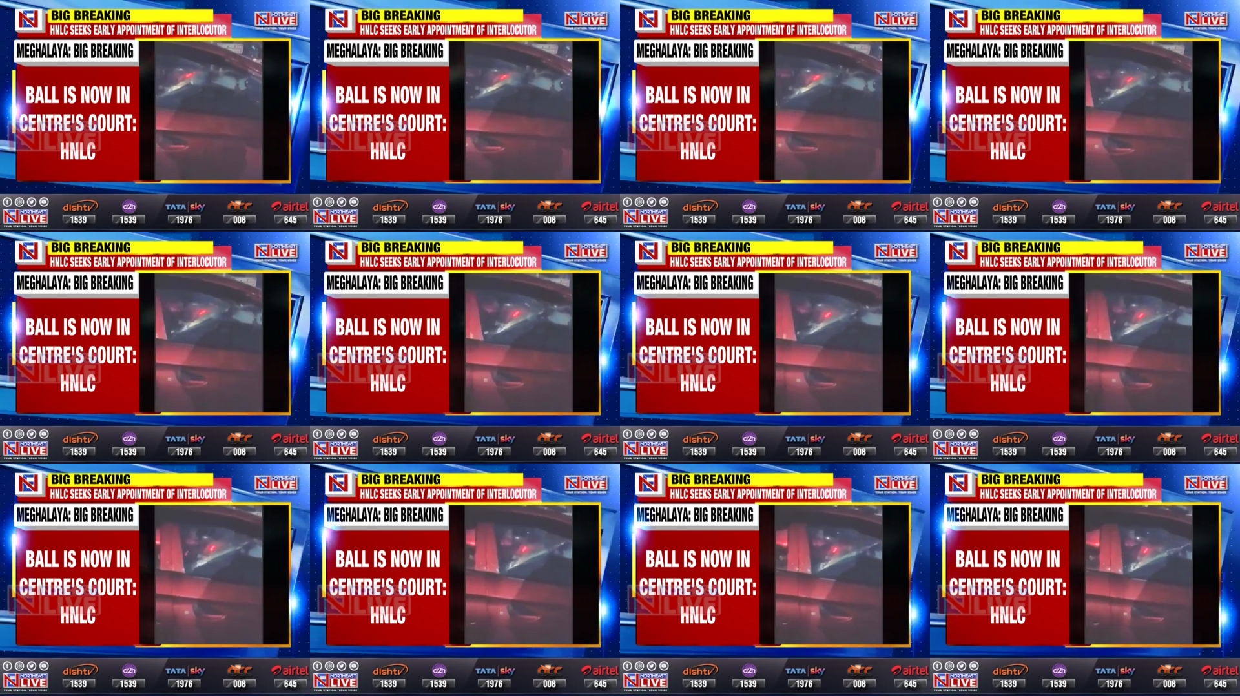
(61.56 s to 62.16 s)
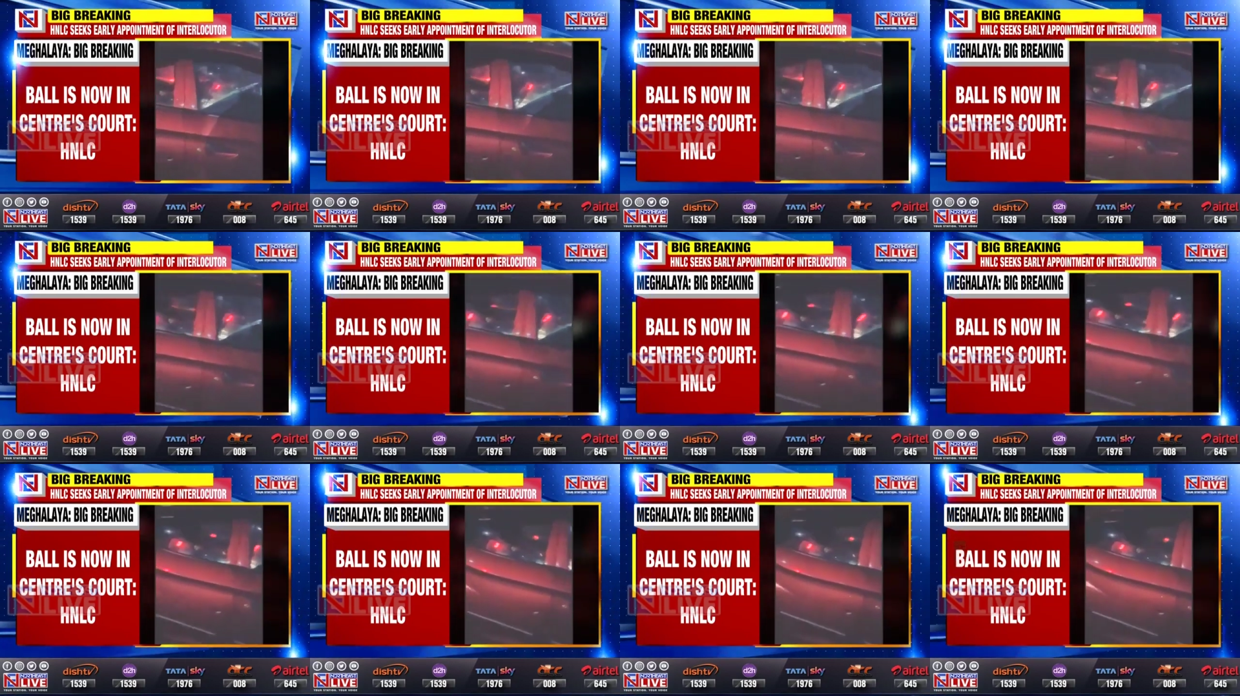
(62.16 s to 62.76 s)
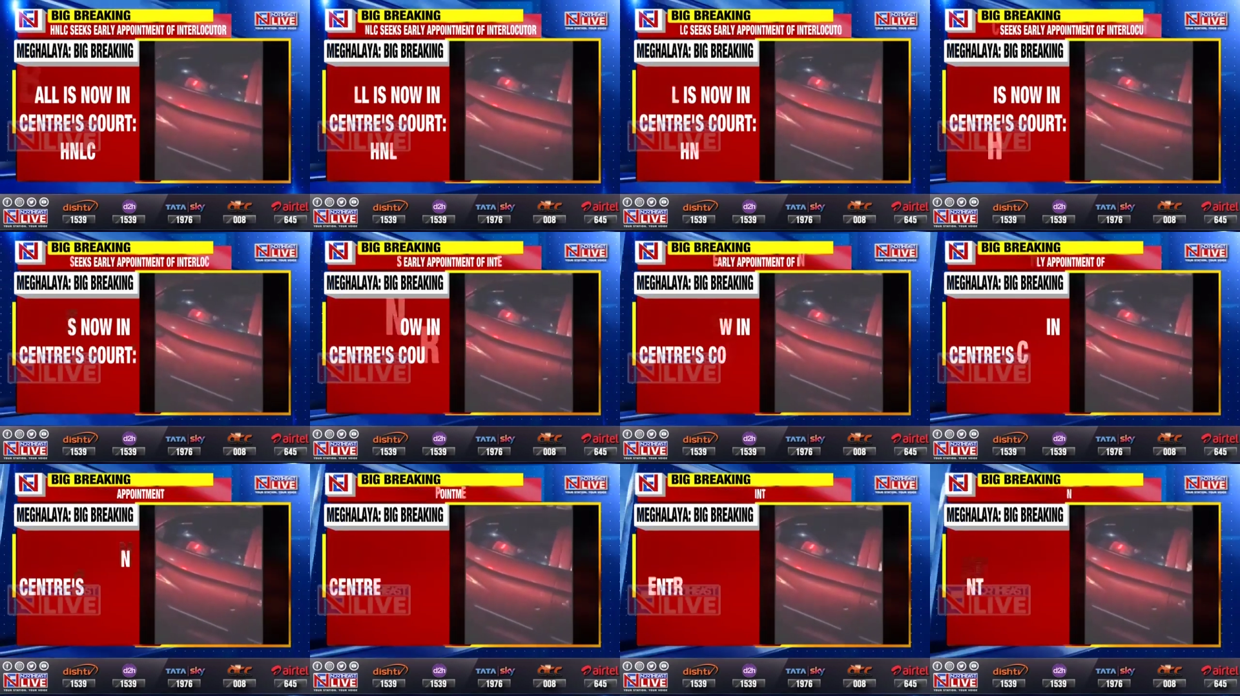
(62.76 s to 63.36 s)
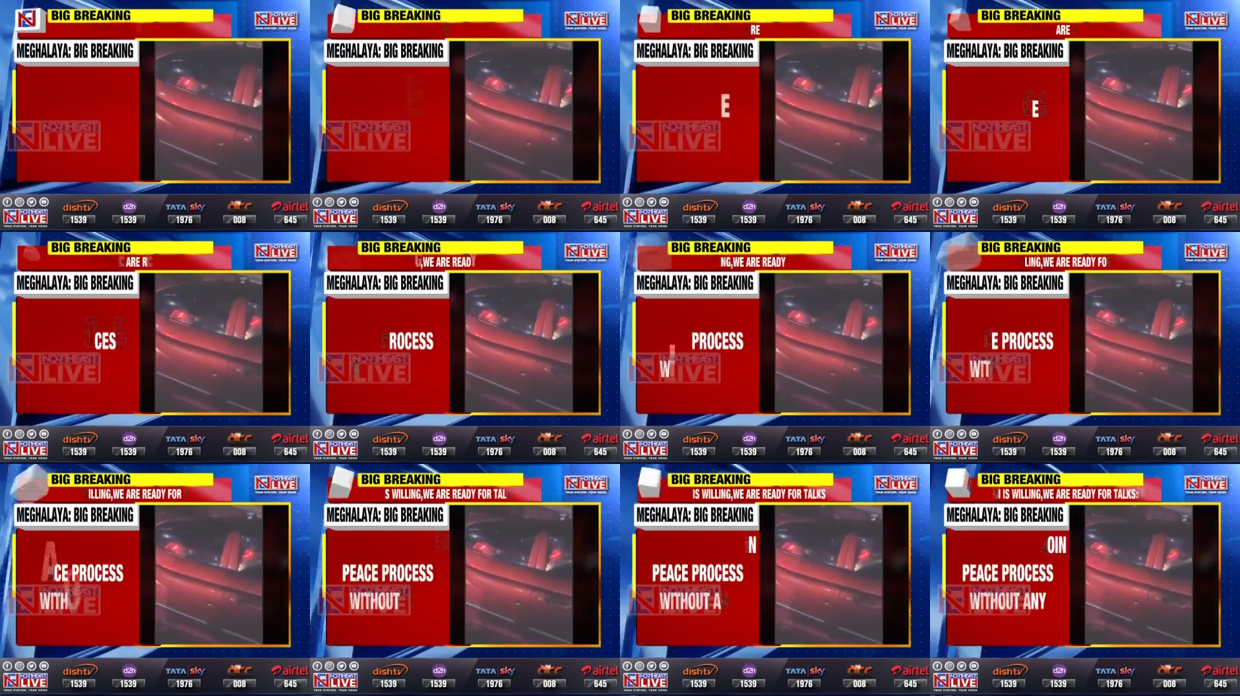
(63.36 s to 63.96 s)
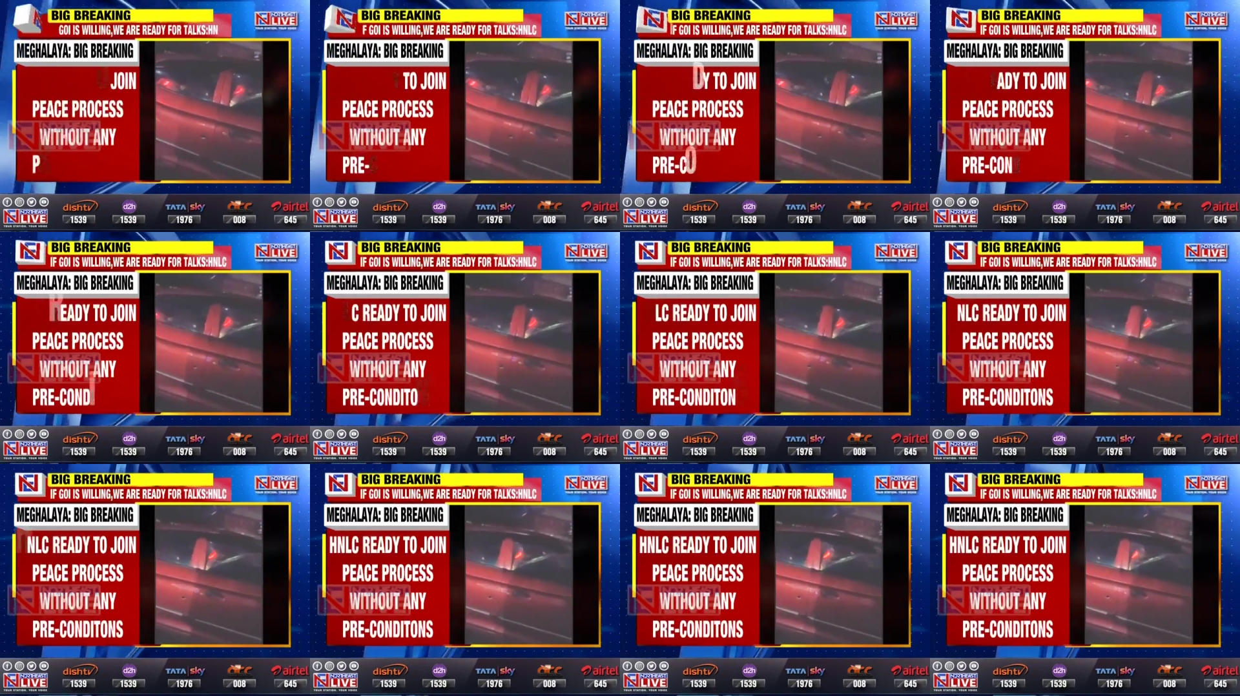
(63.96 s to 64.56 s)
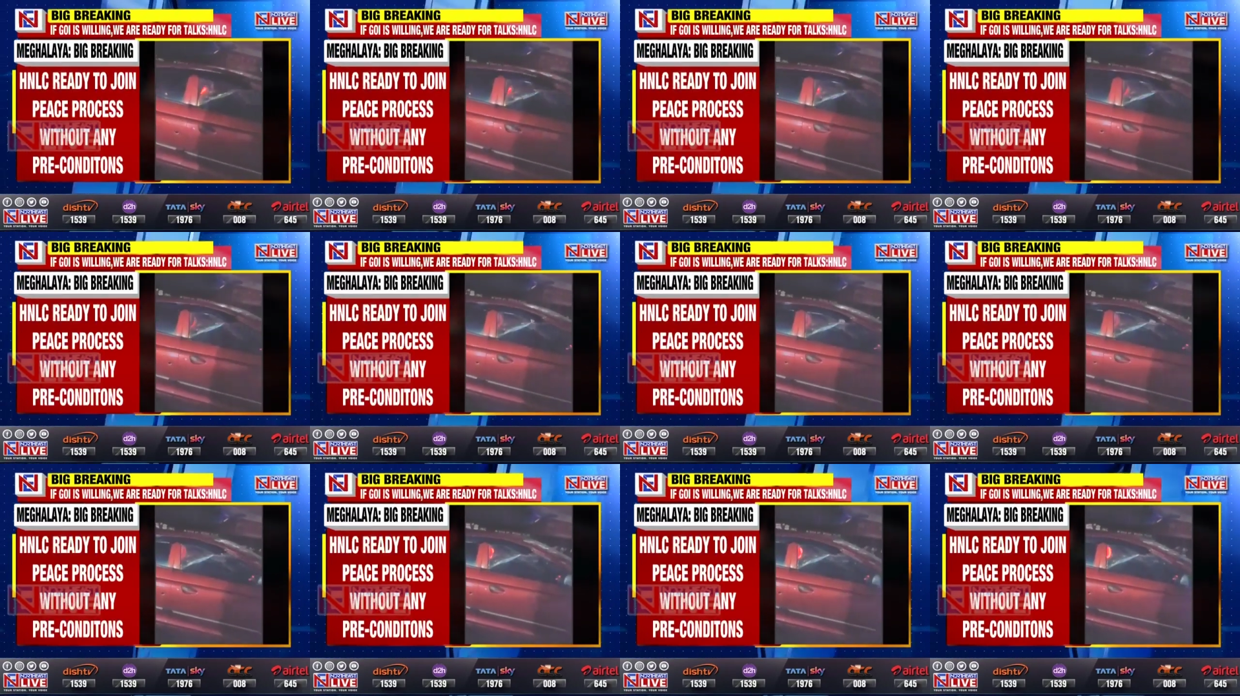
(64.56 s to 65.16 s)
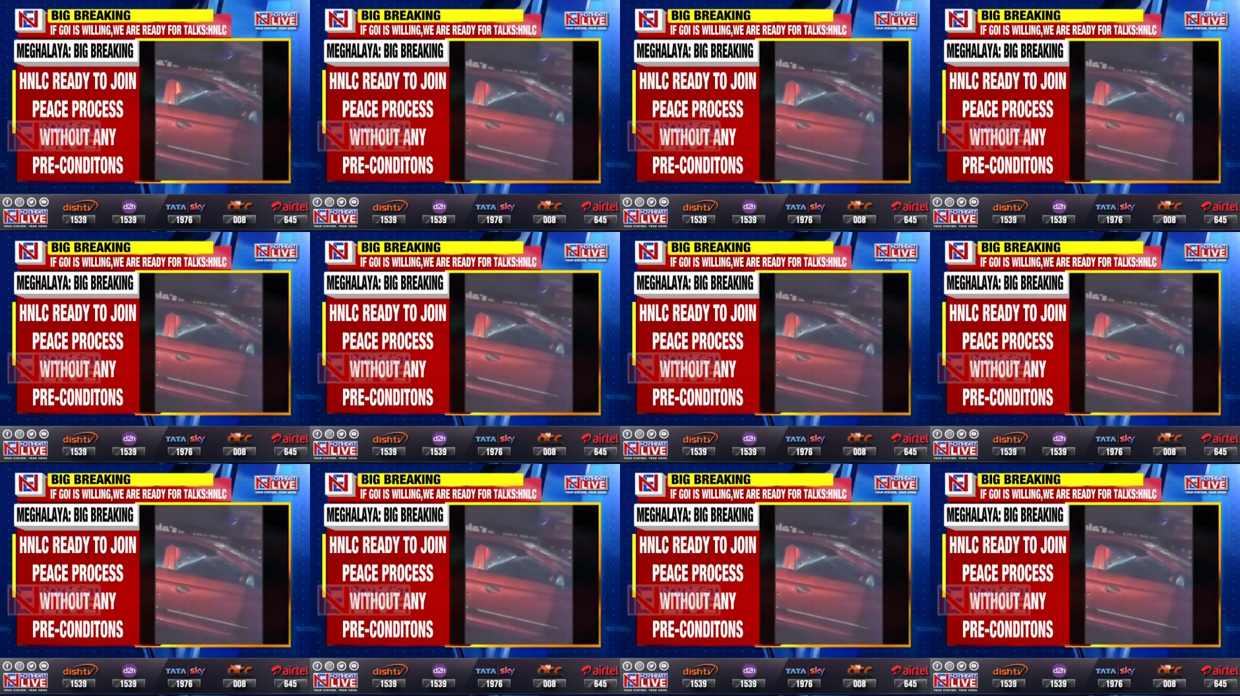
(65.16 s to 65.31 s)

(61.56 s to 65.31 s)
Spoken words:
(no speaker visible)